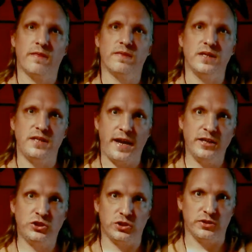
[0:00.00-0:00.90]
The
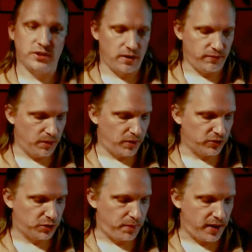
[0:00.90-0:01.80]
dangers of liminal
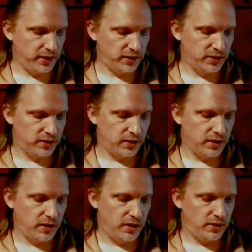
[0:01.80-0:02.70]
space
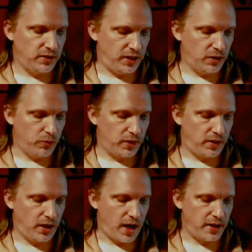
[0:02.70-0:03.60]
deal with
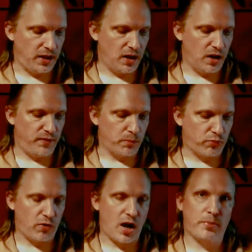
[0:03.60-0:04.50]
the idea of
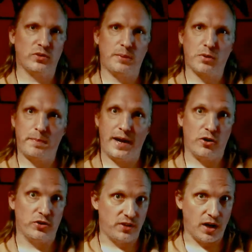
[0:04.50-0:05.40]
improperly
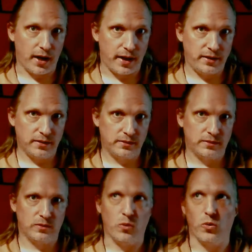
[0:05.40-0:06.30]
prepared guide,
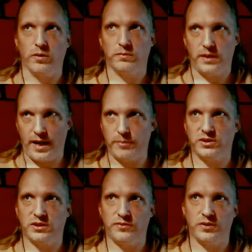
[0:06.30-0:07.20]
or
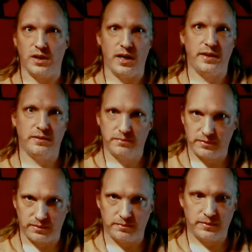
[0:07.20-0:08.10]
absence of guide,
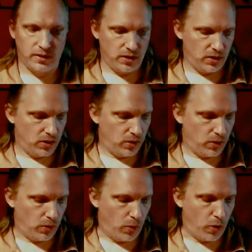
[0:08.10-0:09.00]

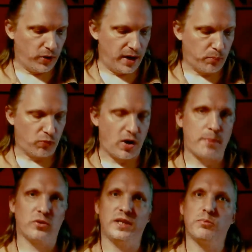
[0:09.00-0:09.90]
or
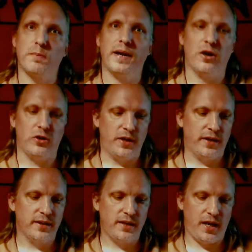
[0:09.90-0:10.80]
improperly prepared
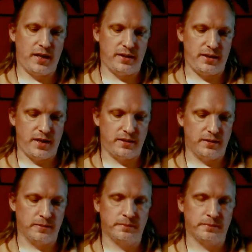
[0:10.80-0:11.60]
candidate.